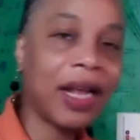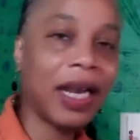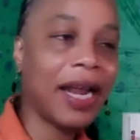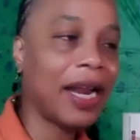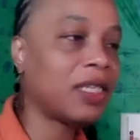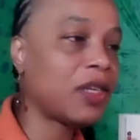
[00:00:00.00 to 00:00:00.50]

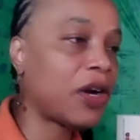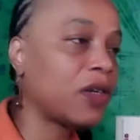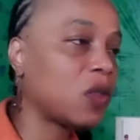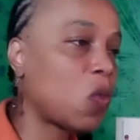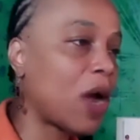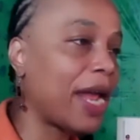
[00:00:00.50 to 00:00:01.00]
clay that
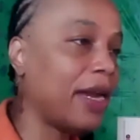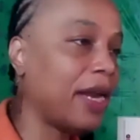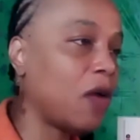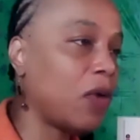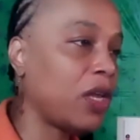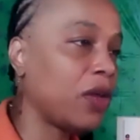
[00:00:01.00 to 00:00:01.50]
turns white
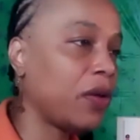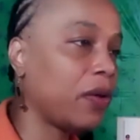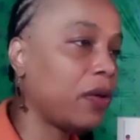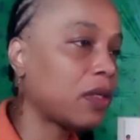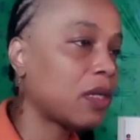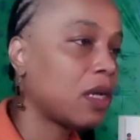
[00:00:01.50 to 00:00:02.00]
that we
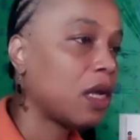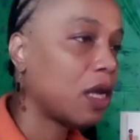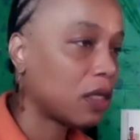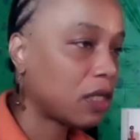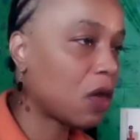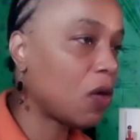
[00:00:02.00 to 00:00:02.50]
use.
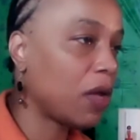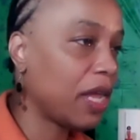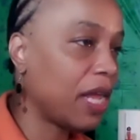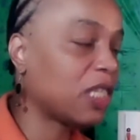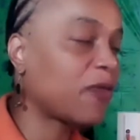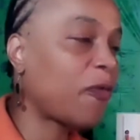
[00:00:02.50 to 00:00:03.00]
So mm-hmm.
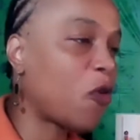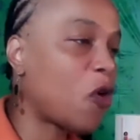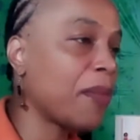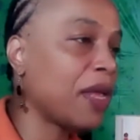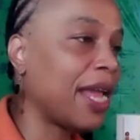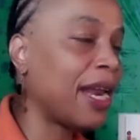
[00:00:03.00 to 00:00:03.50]
it's
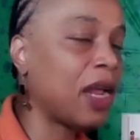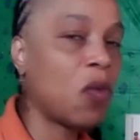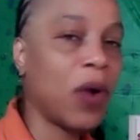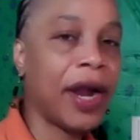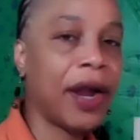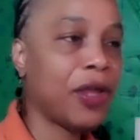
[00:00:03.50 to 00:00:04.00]
formulated
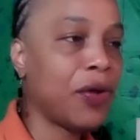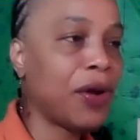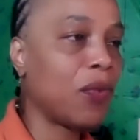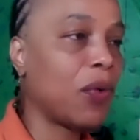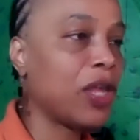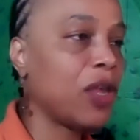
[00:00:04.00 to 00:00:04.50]
where
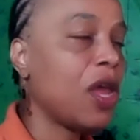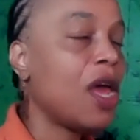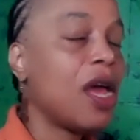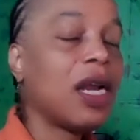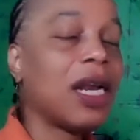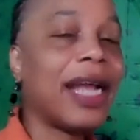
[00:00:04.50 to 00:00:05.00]
you, when you,
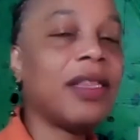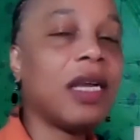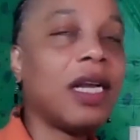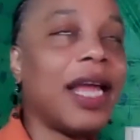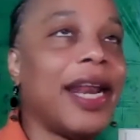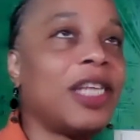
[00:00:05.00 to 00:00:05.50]
like the
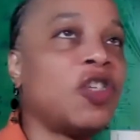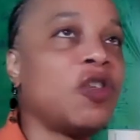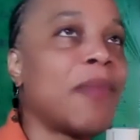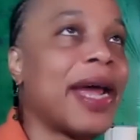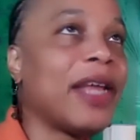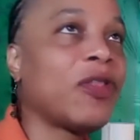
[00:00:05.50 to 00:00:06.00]
clay that
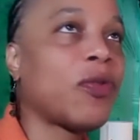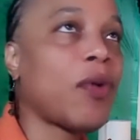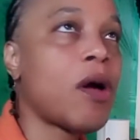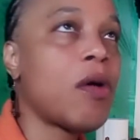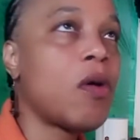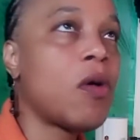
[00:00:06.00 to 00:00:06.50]
you might
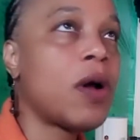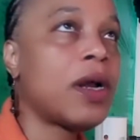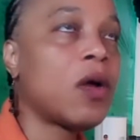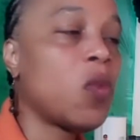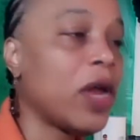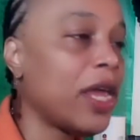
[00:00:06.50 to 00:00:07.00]
throw on
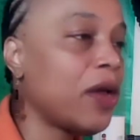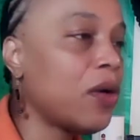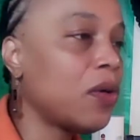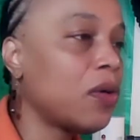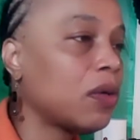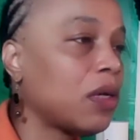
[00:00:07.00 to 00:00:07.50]
a
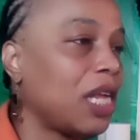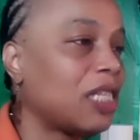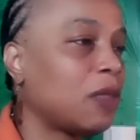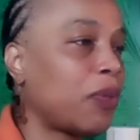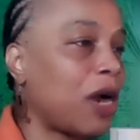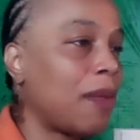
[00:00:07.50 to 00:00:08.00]
wheel,
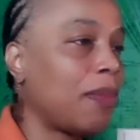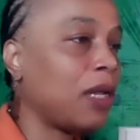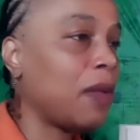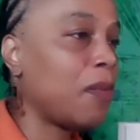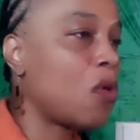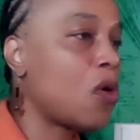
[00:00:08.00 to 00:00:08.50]
it's
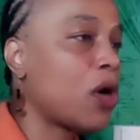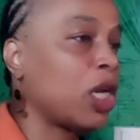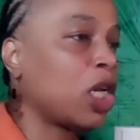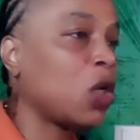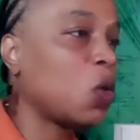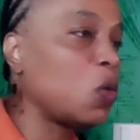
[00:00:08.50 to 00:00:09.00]
probably more
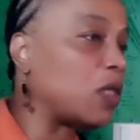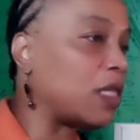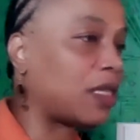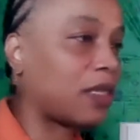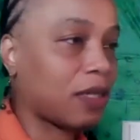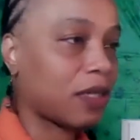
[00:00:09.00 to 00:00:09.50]

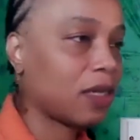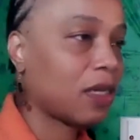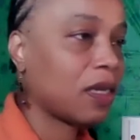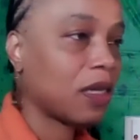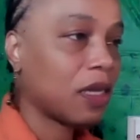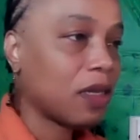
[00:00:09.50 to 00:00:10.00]
loose
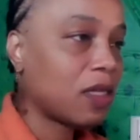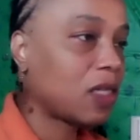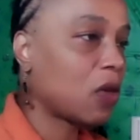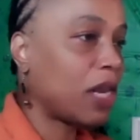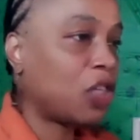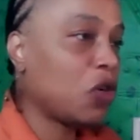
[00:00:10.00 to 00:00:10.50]

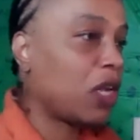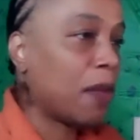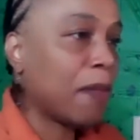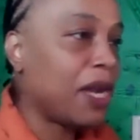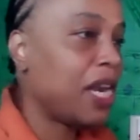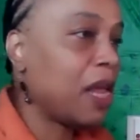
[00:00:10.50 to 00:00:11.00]
so that you
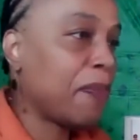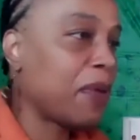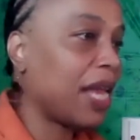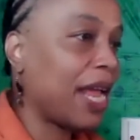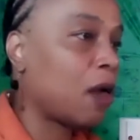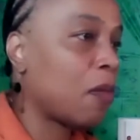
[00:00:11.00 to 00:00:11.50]
can
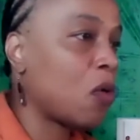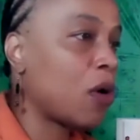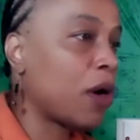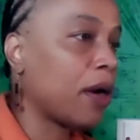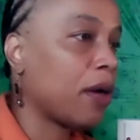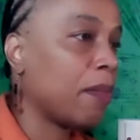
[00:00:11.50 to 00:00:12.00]
manipulate it
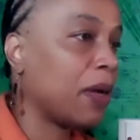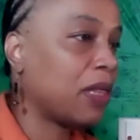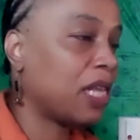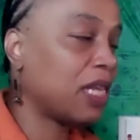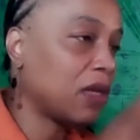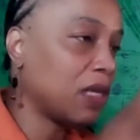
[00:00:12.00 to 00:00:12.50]
more. But
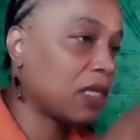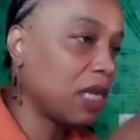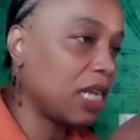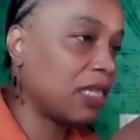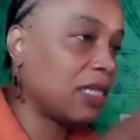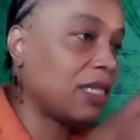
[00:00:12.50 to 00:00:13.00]
this one is
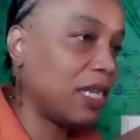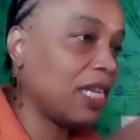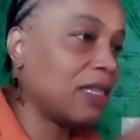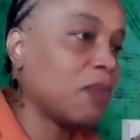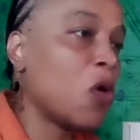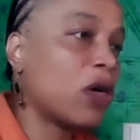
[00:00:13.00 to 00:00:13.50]
mm-hmm. it's
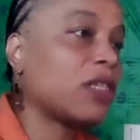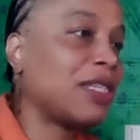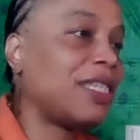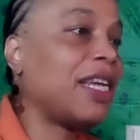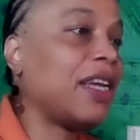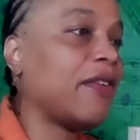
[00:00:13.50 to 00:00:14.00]
it's more
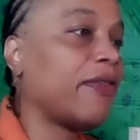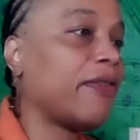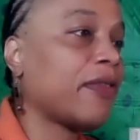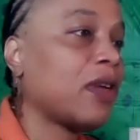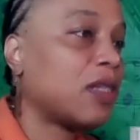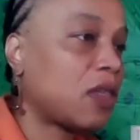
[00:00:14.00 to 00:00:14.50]
stiff
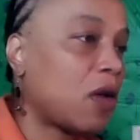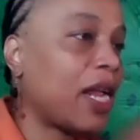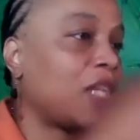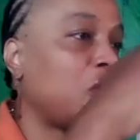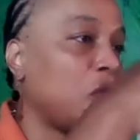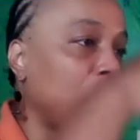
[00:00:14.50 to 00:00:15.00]
so
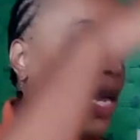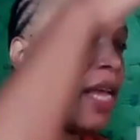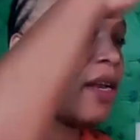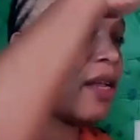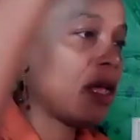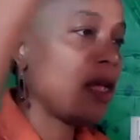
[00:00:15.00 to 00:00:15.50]
that you can